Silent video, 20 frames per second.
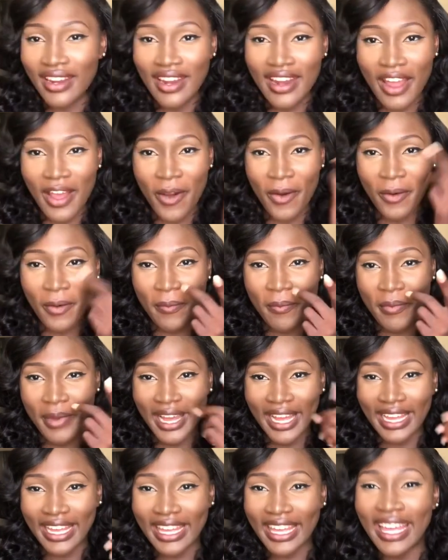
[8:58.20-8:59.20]
Now
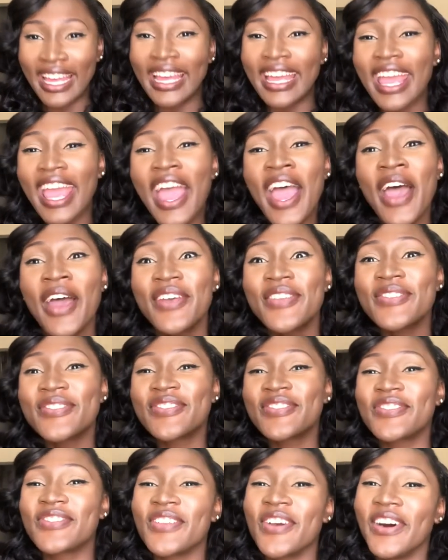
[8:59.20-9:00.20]
back.
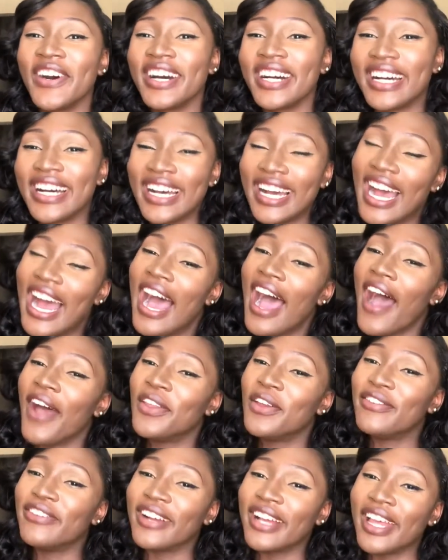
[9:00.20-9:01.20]
So
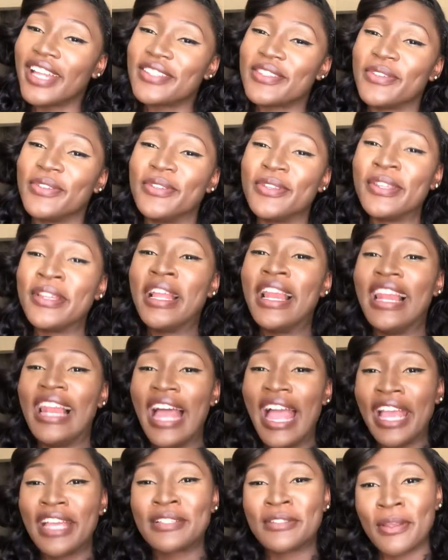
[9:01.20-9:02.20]
don't forget to
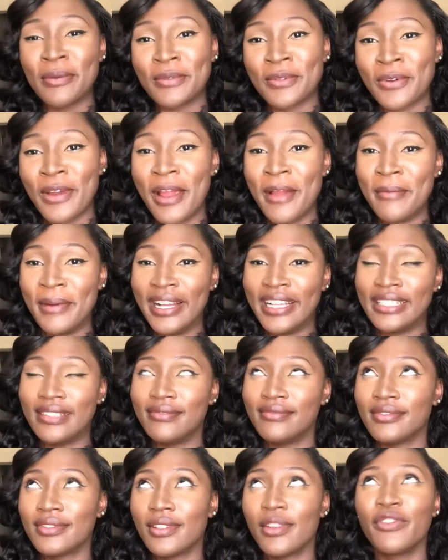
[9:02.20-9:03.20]
like, subscribe, and
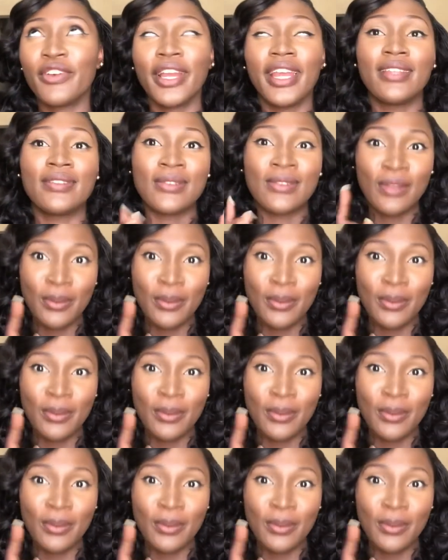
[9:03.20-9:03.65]
don't forget to